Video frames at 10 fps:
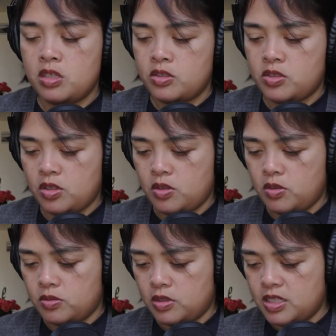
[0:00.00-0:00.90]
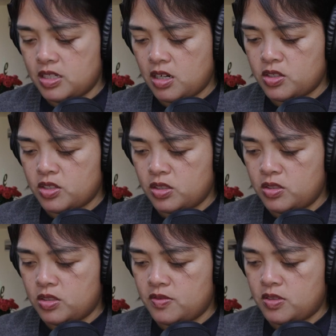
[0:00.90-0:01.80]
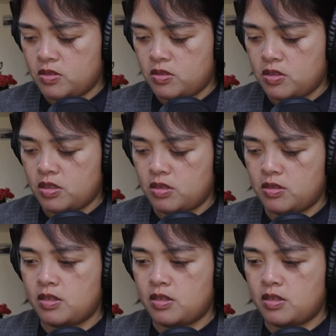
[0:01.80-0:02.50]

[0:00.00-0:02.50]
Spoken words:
So these are exclusive to